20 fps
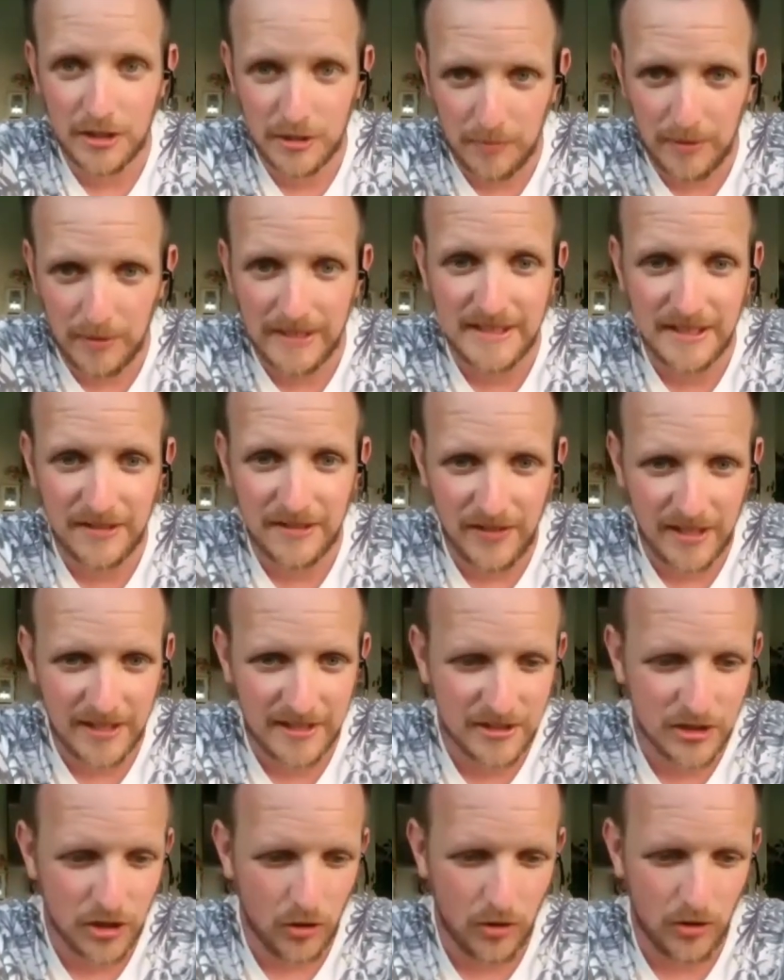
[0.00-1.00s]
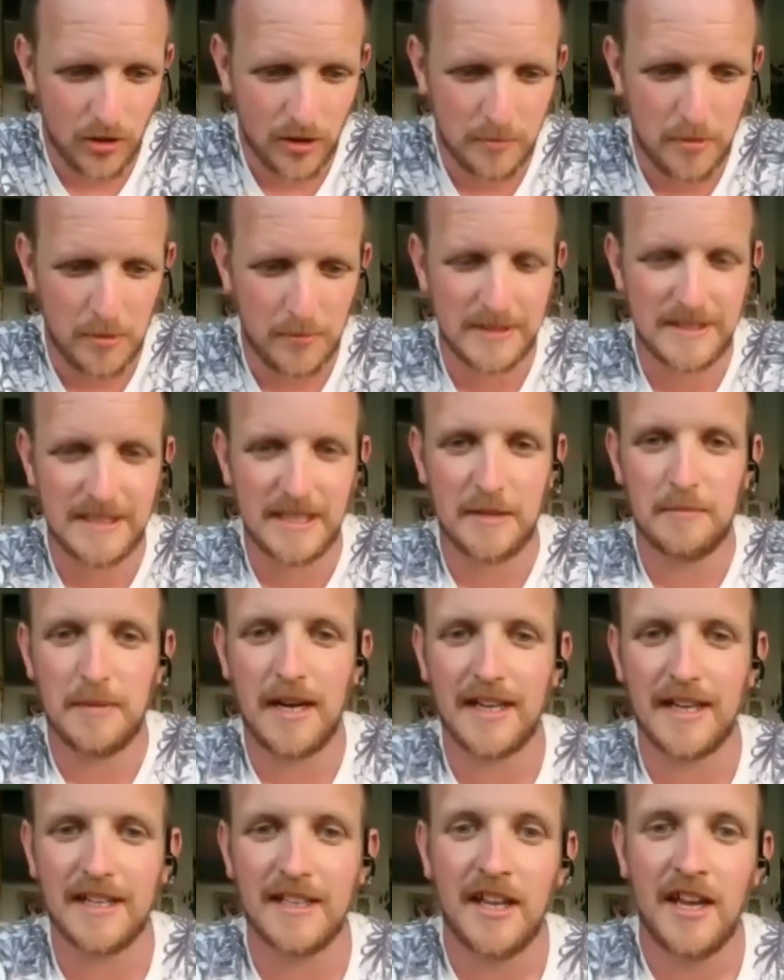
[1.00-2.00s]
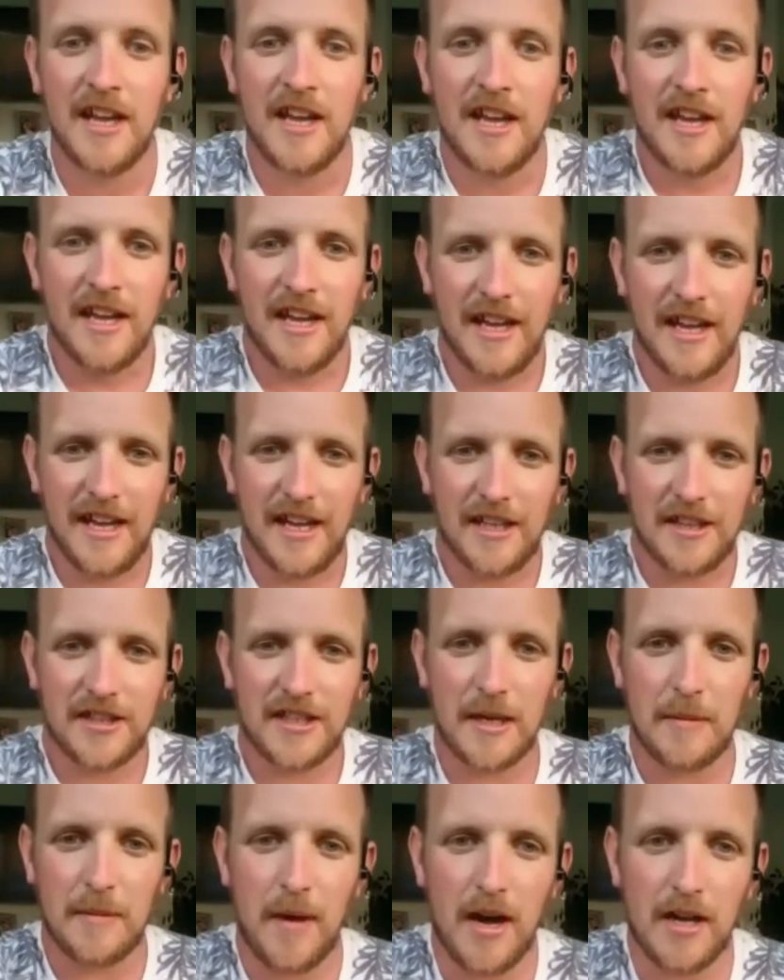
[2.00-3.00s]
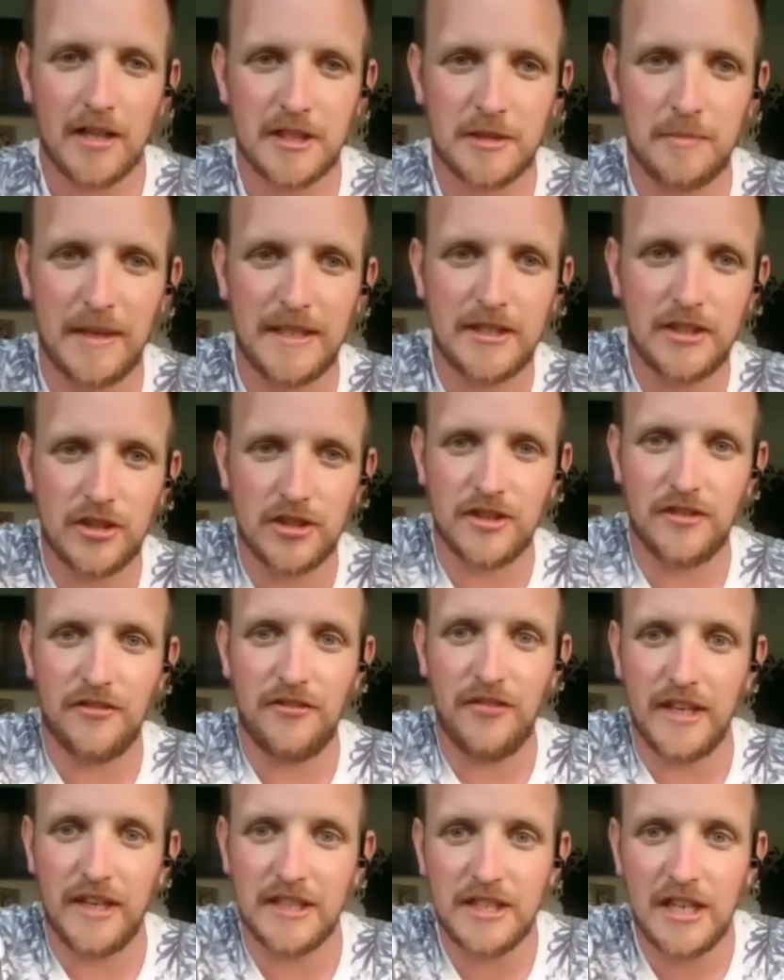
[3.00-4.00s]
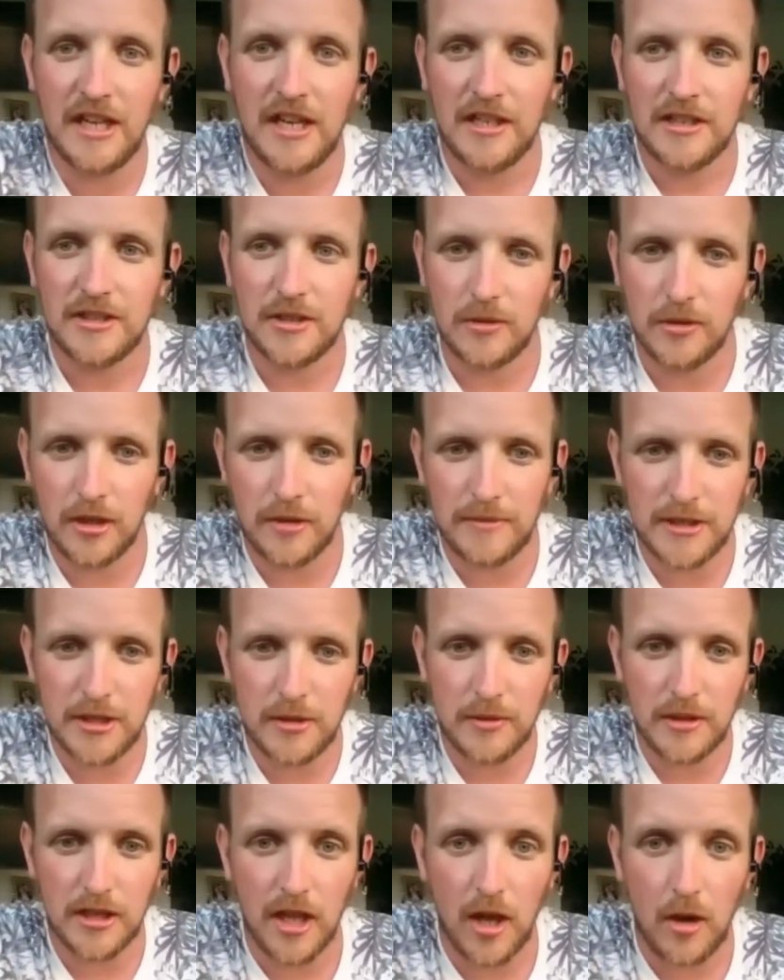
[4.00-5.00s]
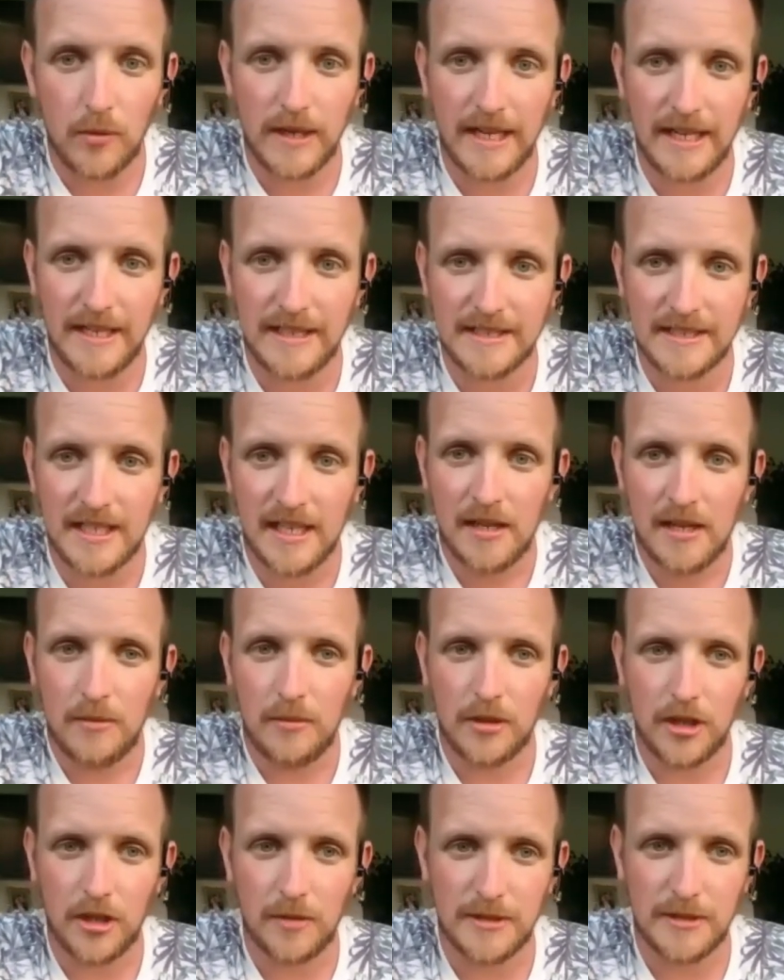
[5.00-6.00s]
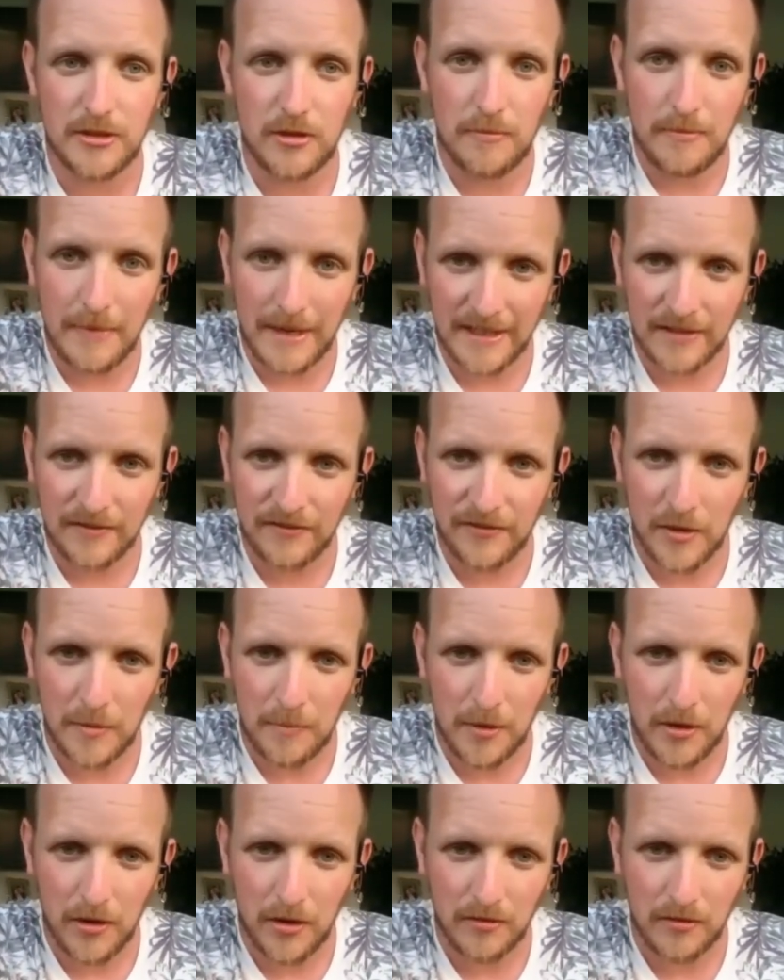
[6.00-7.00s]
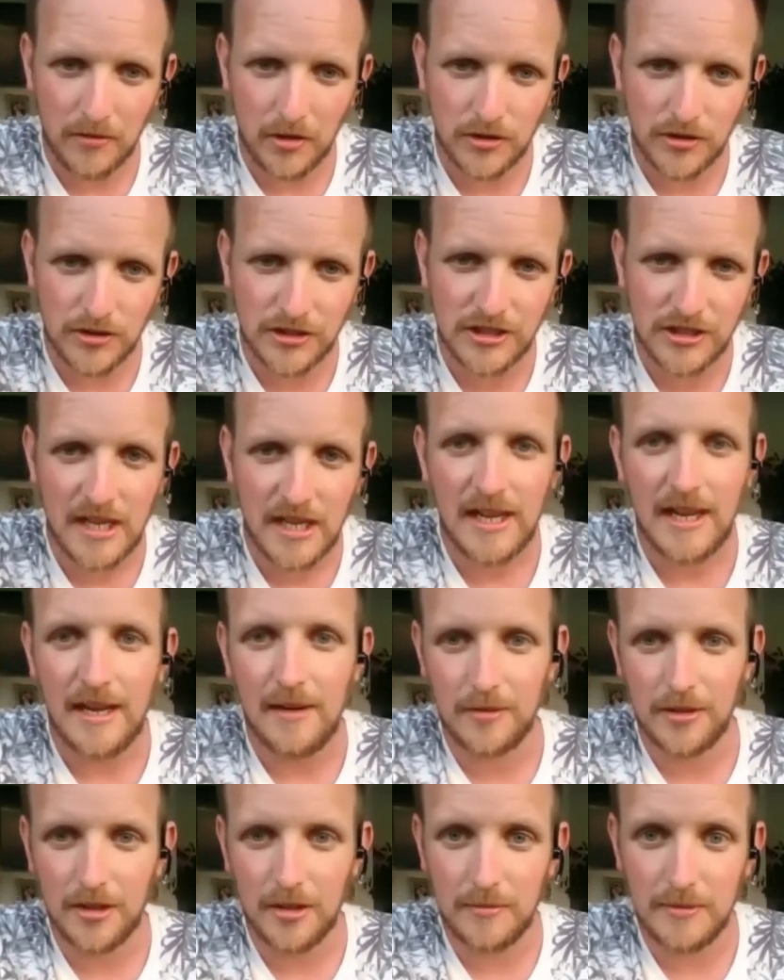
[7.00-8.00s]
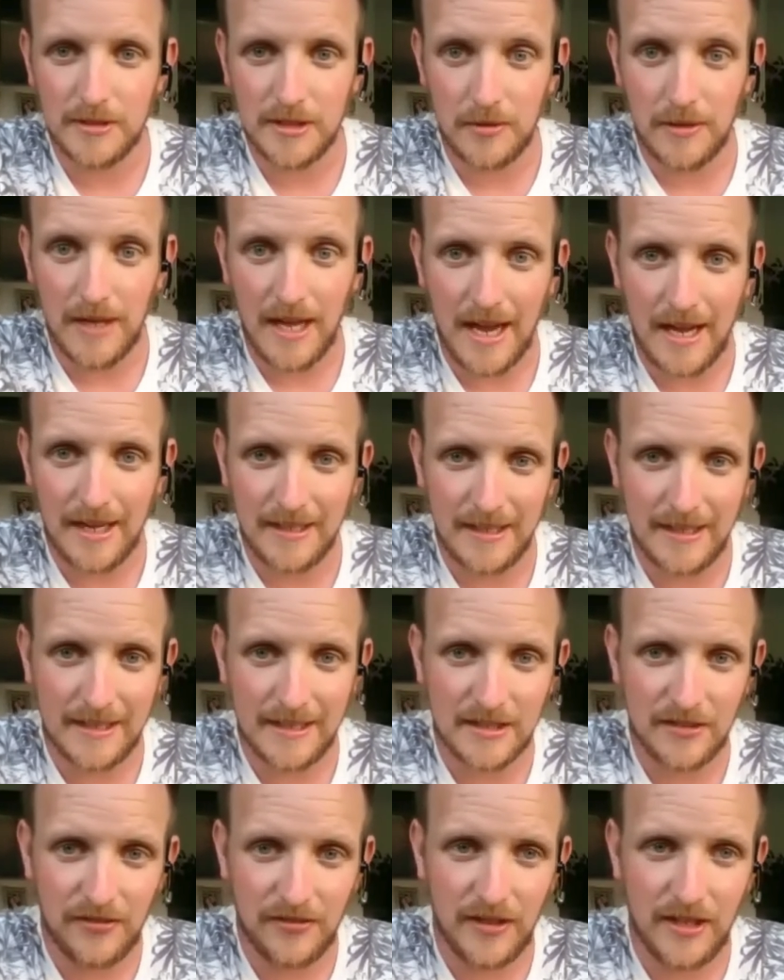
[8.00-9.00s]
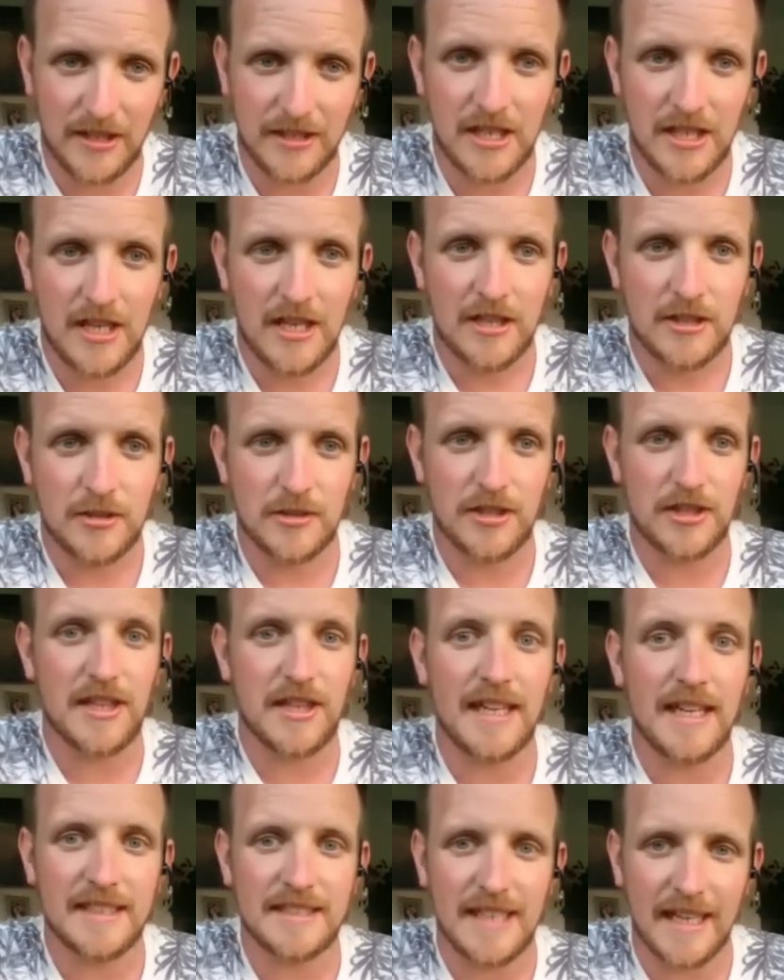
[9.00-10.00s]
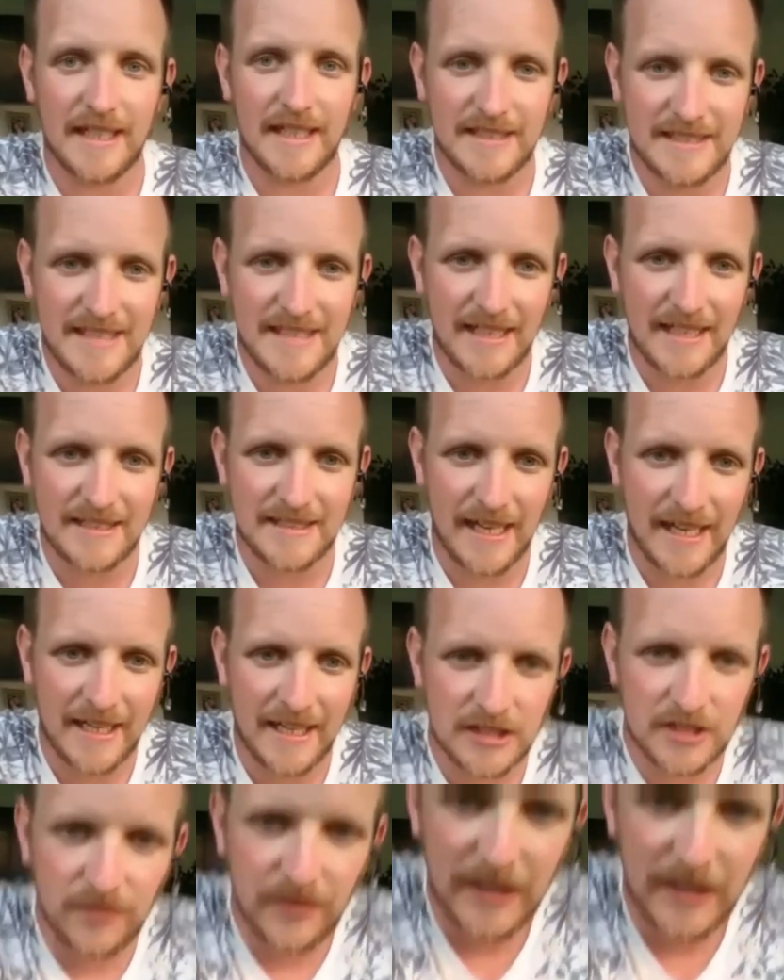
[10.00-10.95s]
sprint, if I could talk, put my teeth back in. 3-part sprint just to finish. So we're going to be doing low knees, we're going to be doing American football runs, and we're going to be doing high knees to finish. So 30 seconds, 10 seconds of